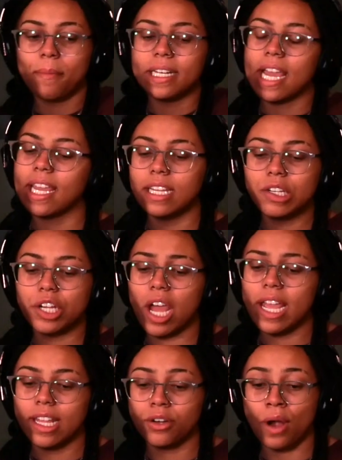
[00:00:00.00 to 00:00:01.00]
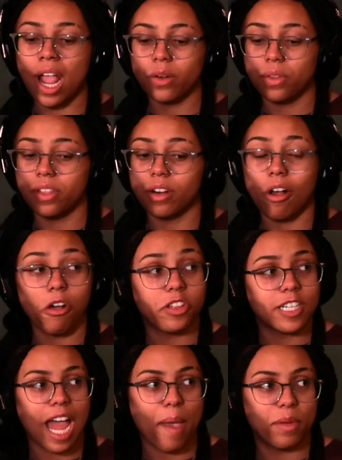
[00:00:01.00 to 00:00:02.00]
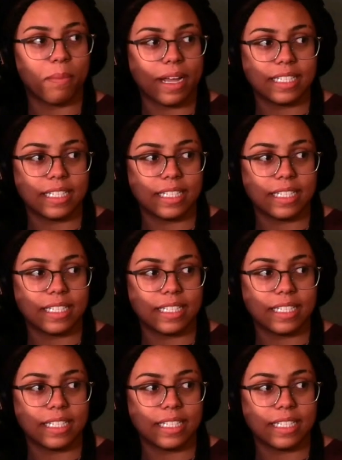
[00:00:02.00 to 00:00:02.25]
mean, I interact with it all the time in my